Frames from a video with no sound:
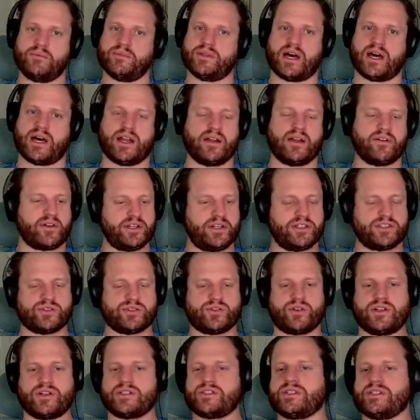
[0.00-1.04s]
a lot of
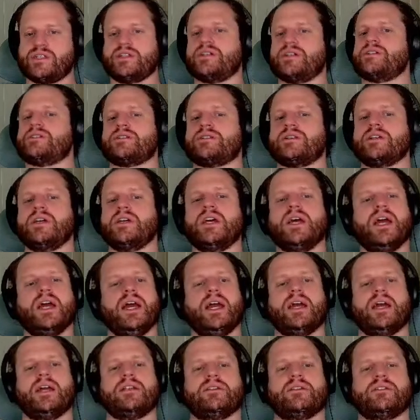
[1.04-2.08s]
resources
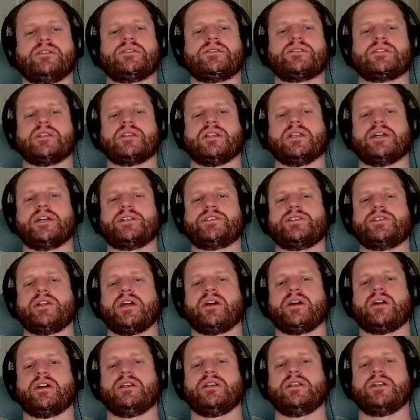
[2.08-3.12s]
into this. Is the
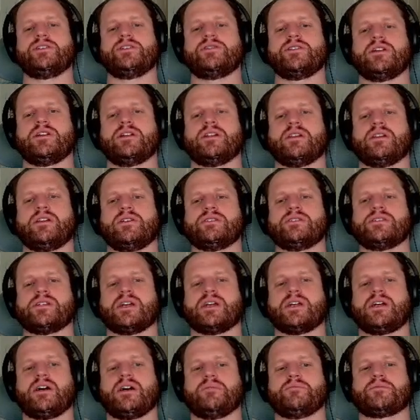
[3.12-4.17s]
Legendary Edition. It looks like
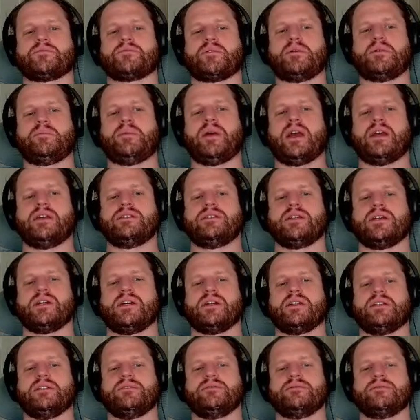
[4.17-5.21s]
it comes
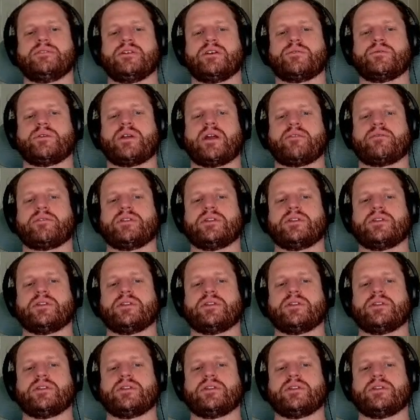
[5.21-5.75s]
pre-painted or whatever